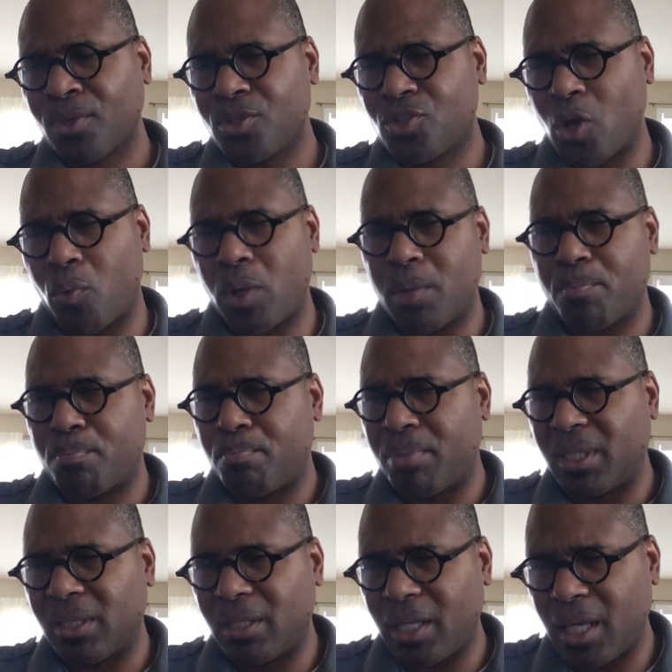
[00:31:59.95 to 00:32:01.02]
So we
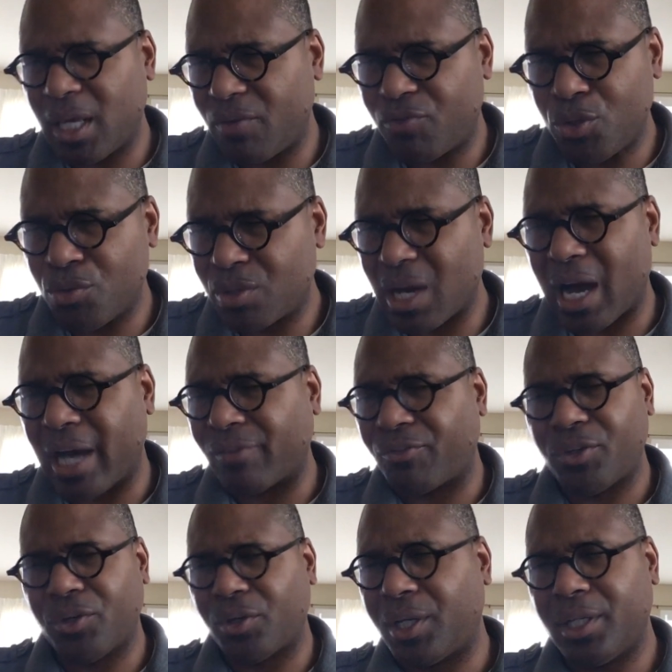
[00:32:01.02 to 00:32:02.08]
believe you, God,
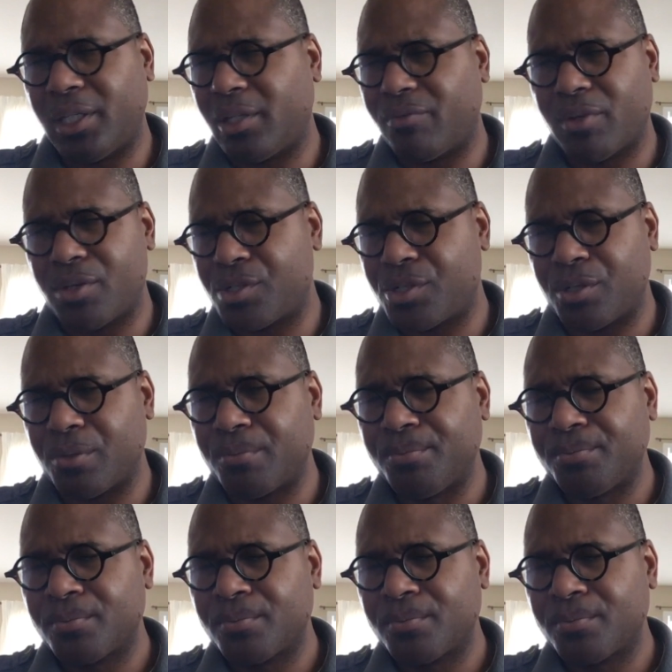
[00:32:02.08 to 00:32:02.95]
healing virtue.